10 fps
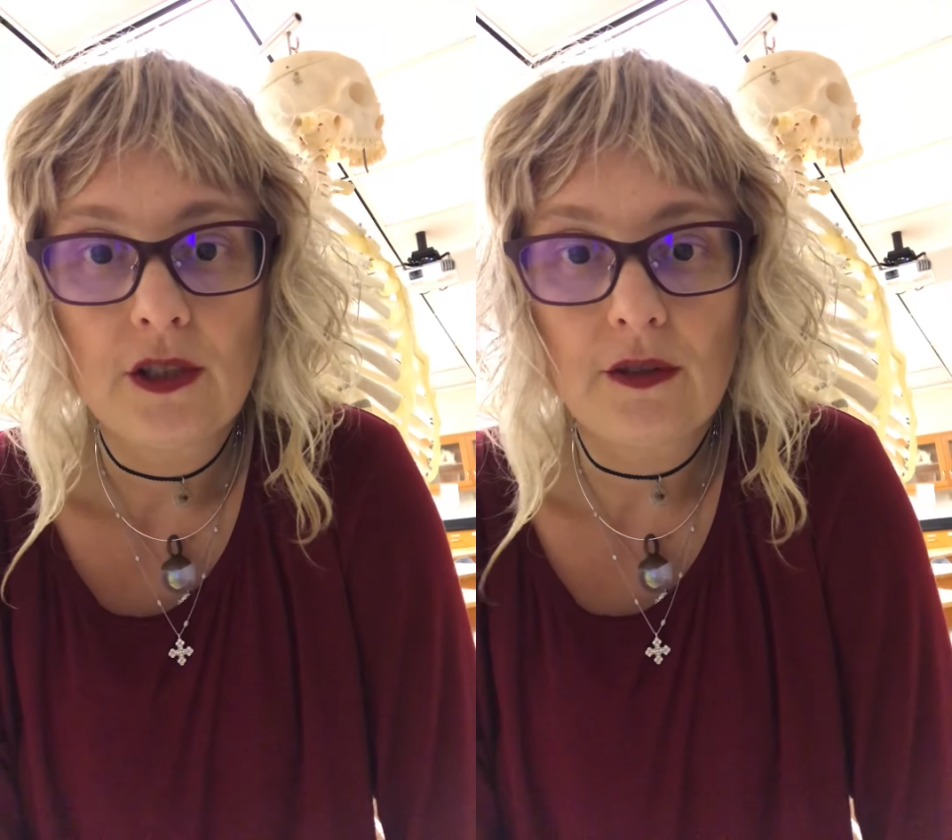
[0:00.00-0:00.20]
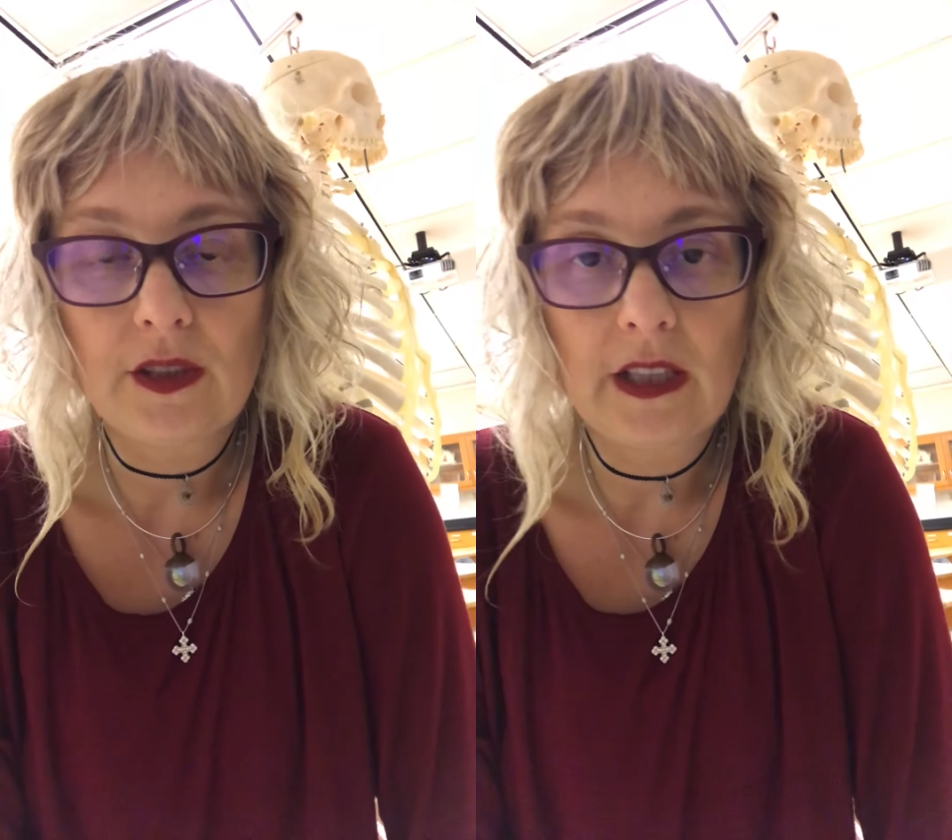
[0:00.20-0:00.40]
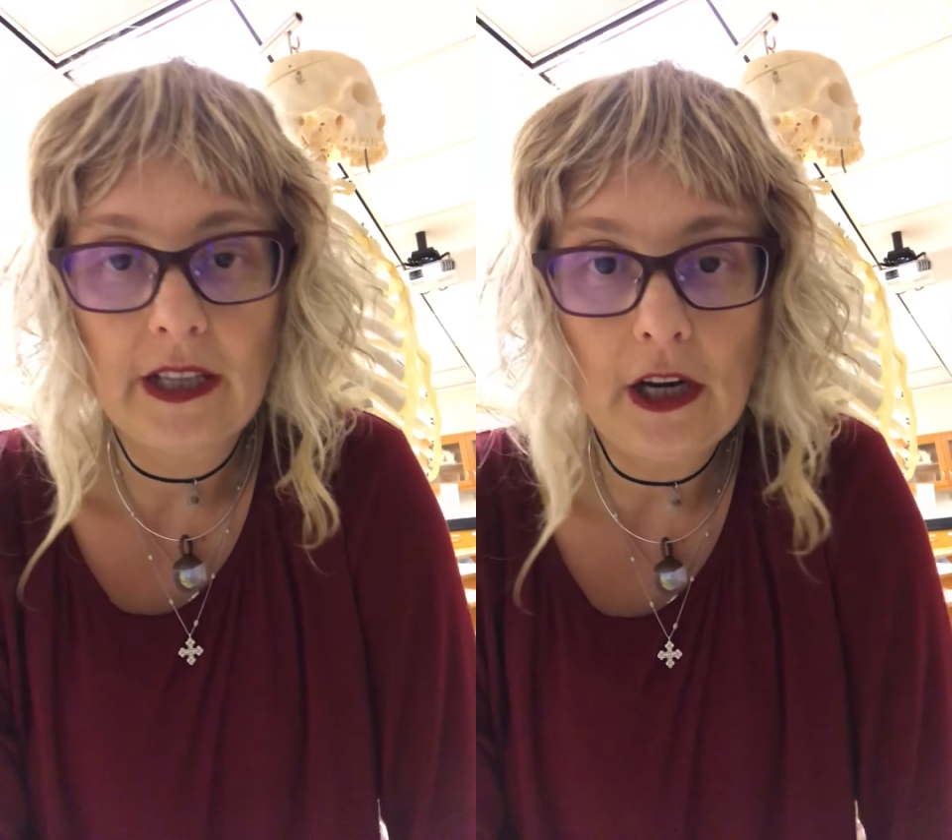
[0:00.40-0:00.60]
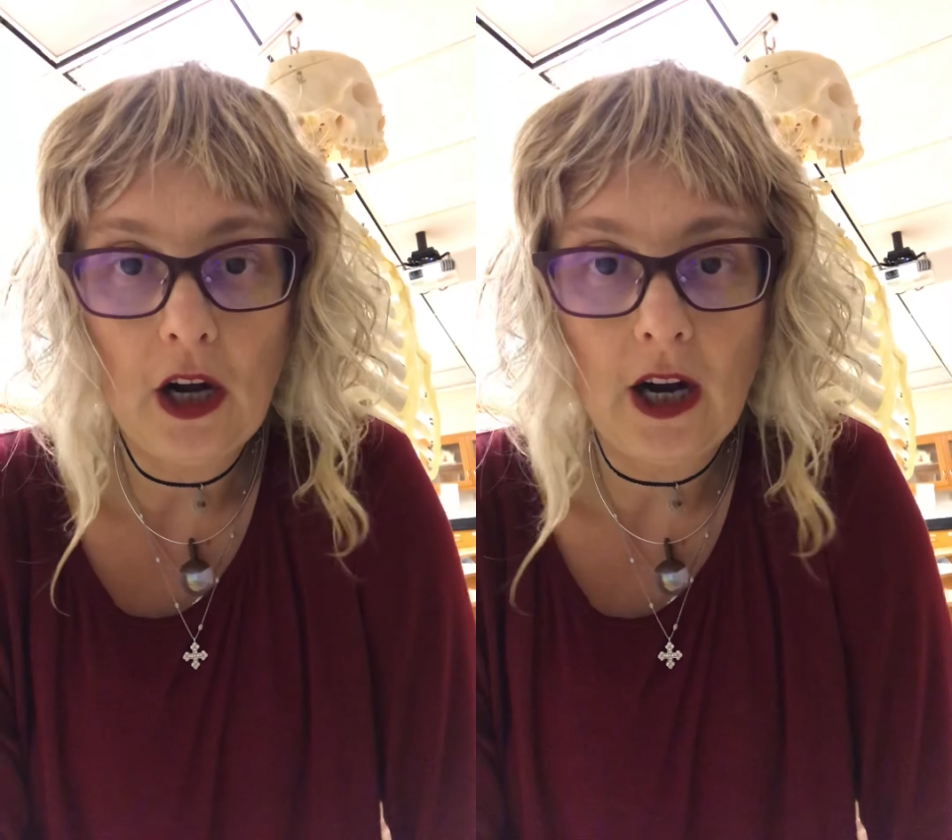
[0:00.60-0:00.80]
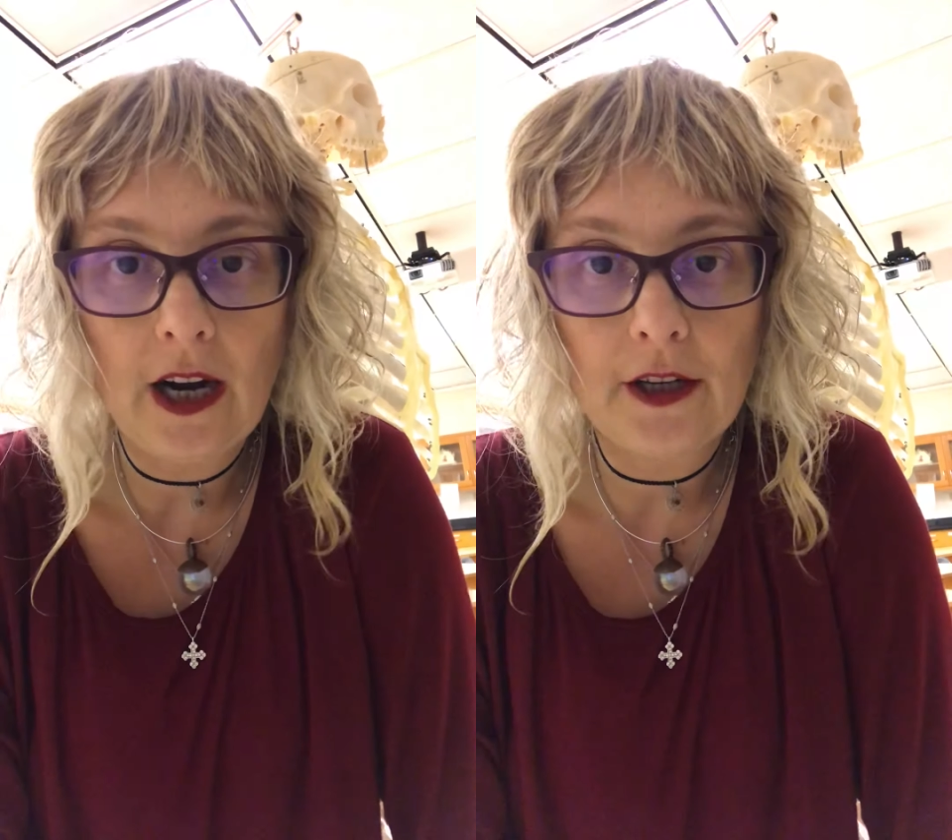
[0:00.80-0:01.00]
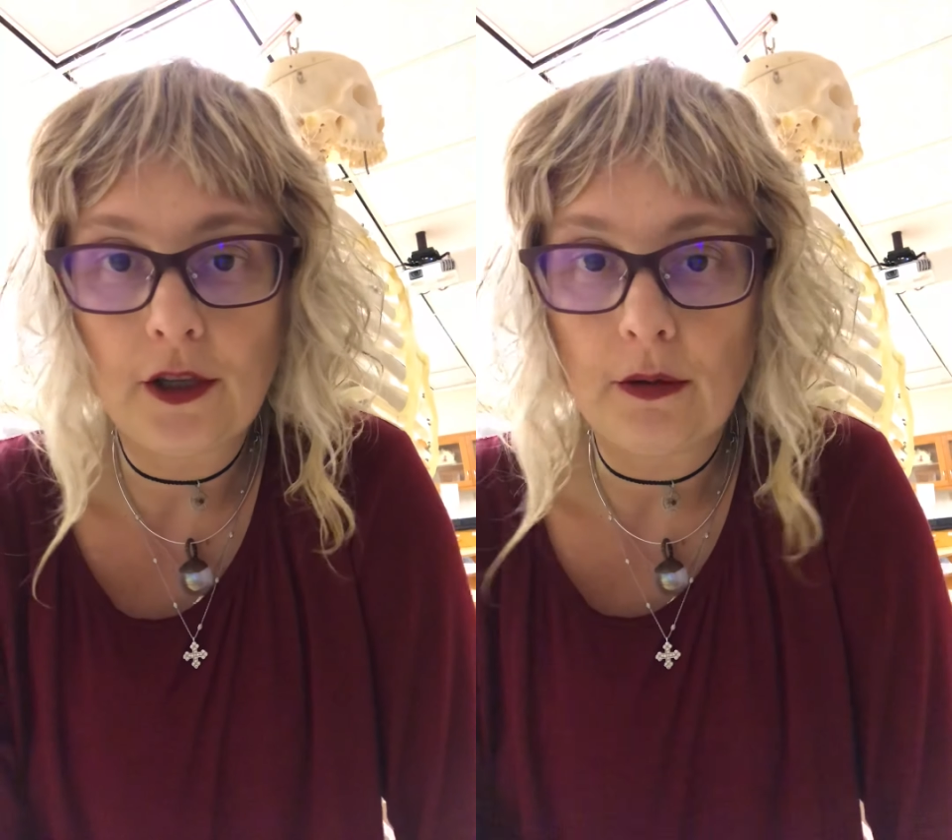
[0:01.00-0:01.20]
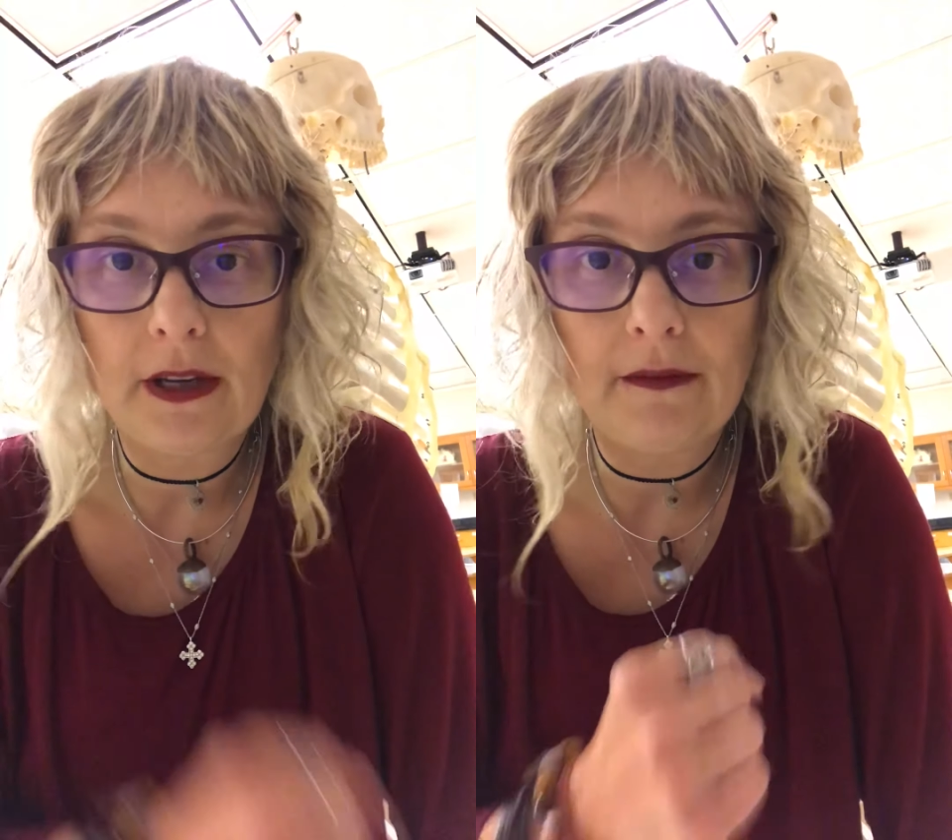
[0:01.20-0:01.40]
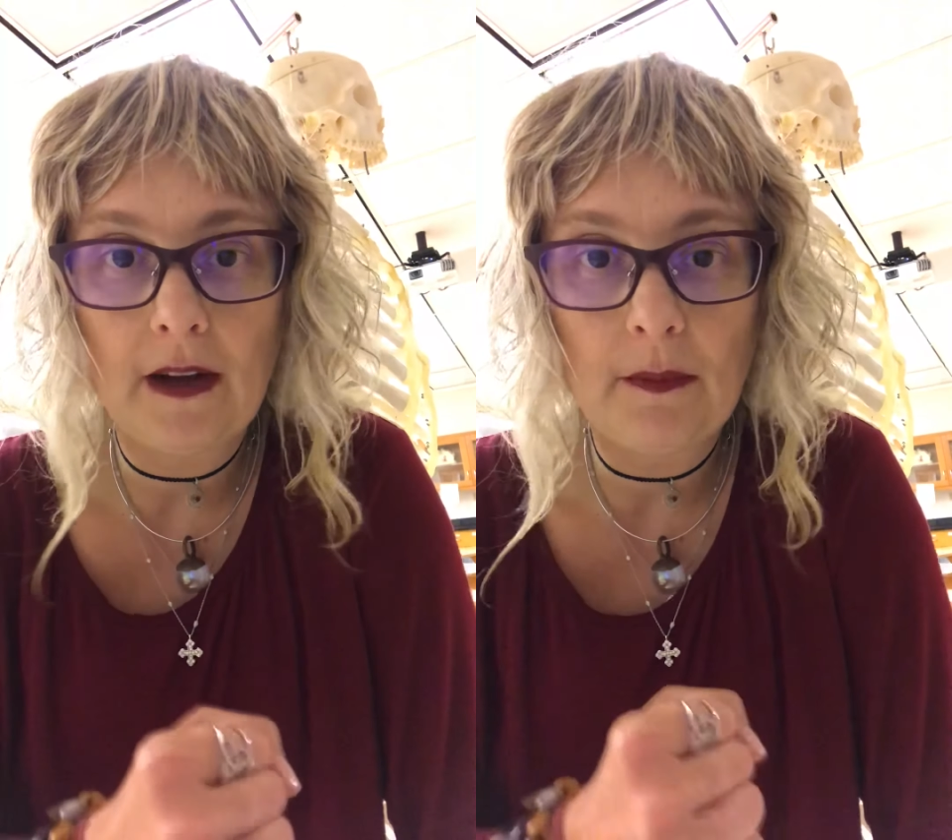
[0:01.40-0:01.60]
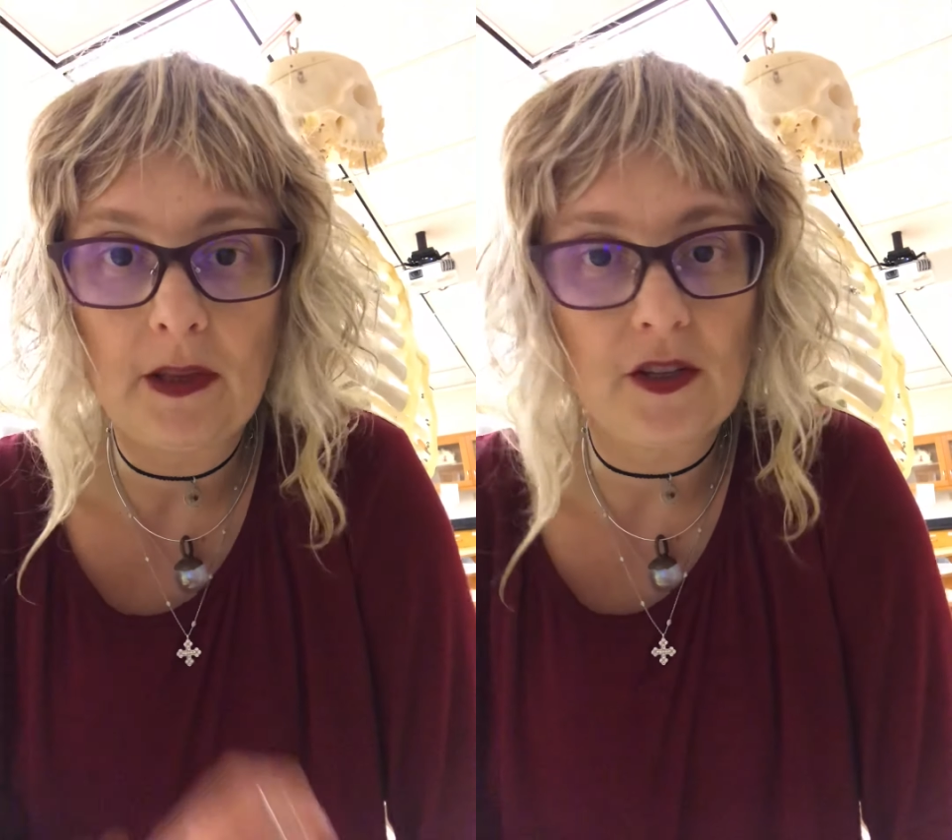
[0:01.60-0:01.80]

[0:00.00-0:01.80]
so study hard, don't give up.